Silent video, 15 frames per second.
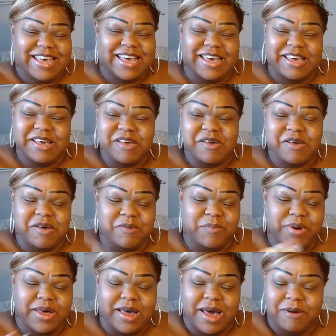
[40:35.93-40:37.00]

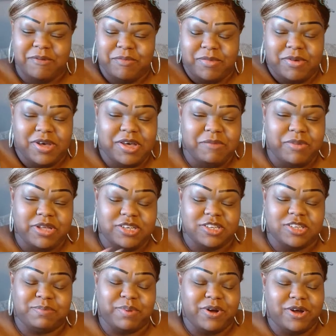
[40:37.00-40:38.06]
And but um, it could be
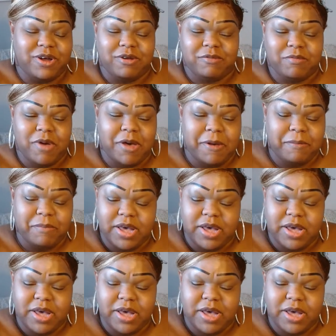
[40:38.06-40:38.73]
just spirit uh,